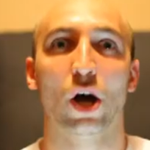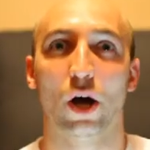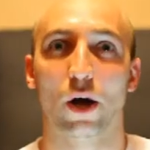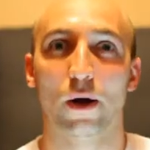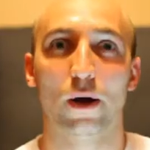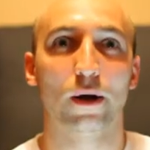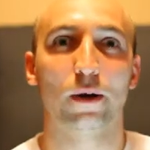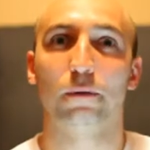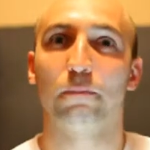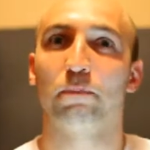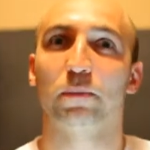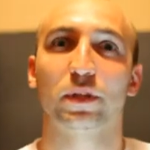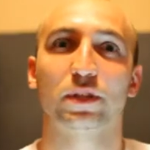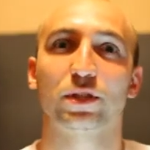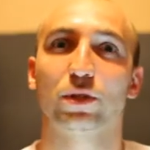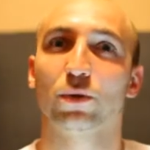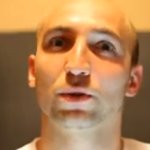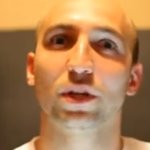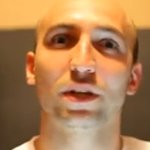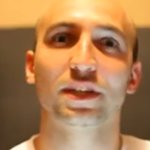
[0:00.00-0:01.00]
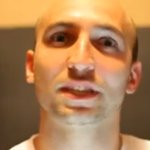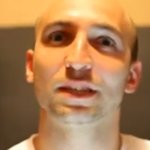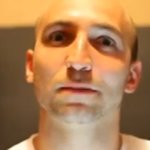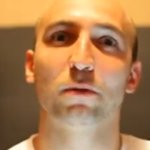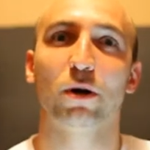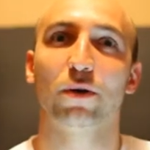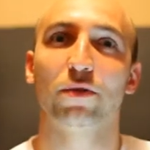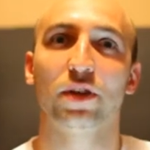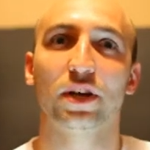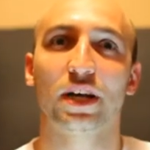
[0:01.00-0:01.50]
Uh, so tell us
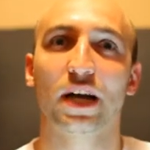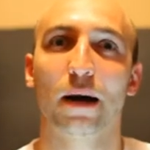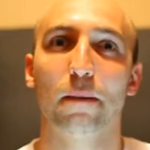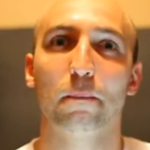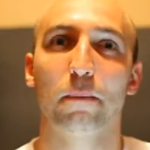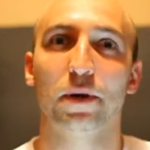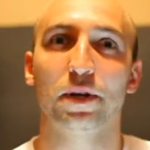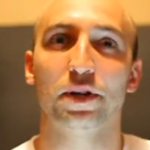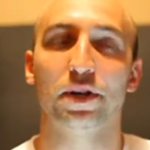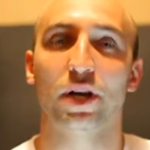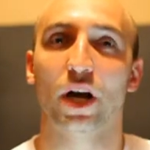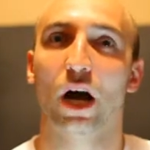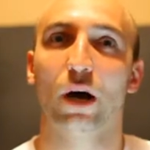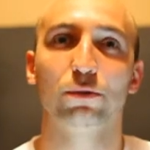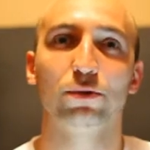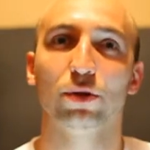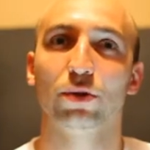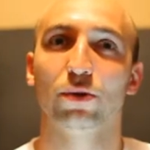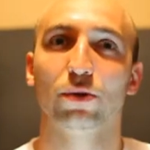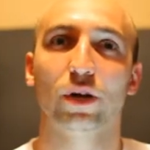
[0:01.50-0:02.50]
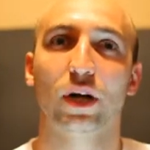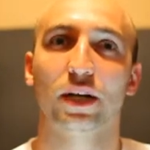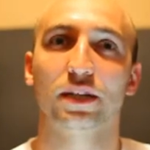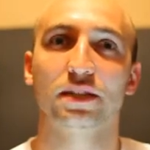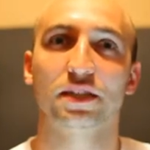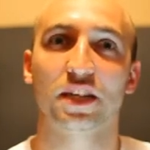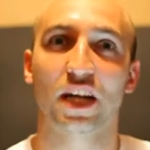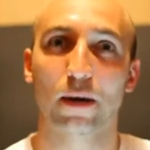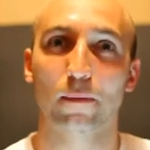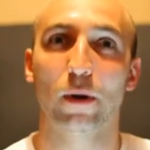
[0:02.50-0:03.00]
about the company. How did you guys
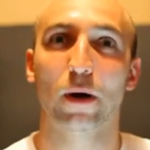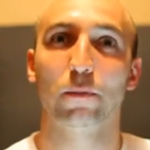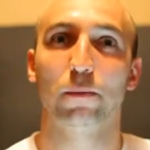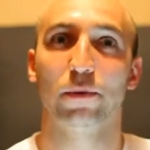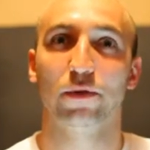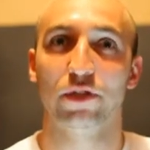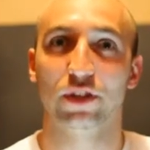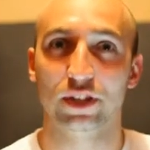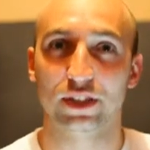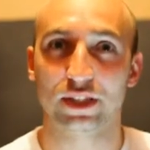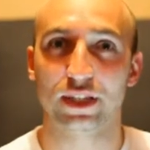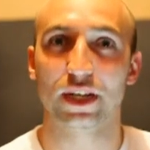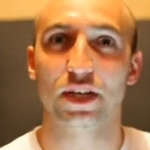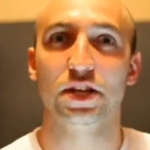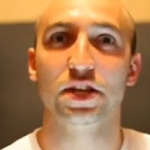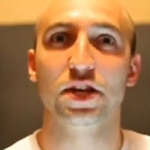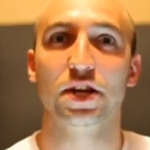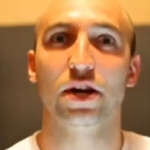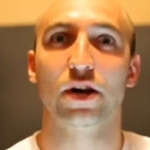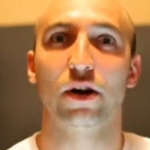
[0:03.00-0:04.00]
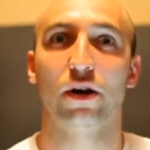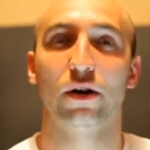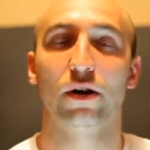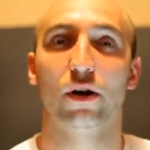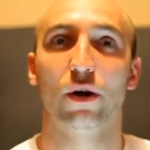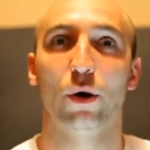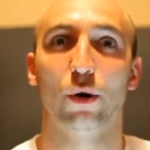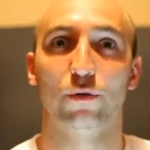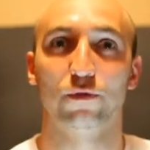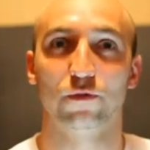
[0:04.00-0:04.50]
come up with this idea
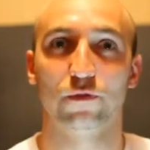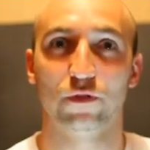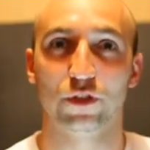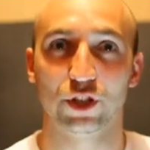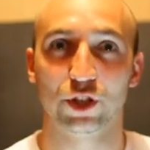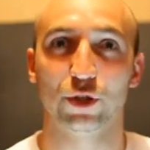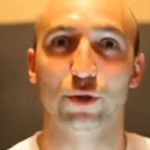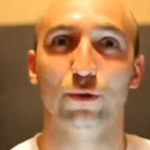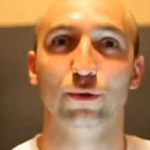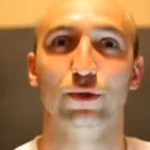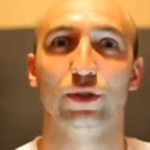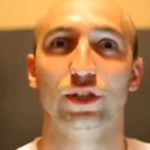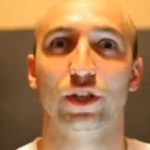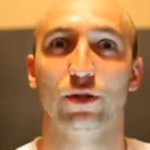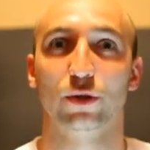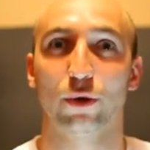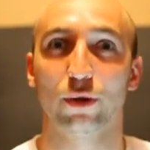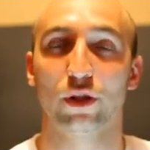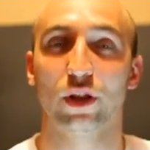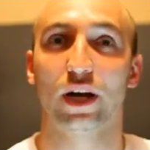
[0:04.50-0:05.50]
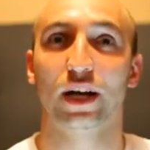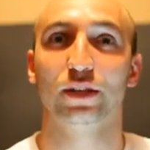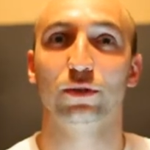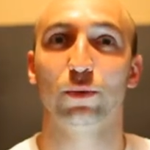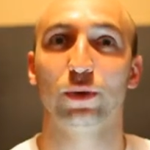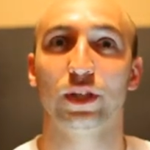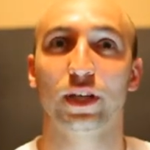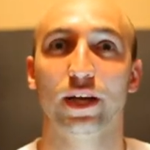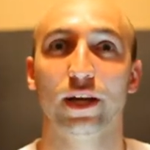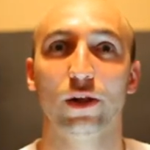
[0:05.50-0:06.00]
of shoes and online
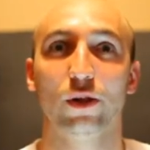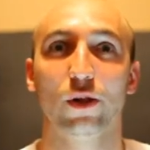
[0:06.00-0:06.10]
retail?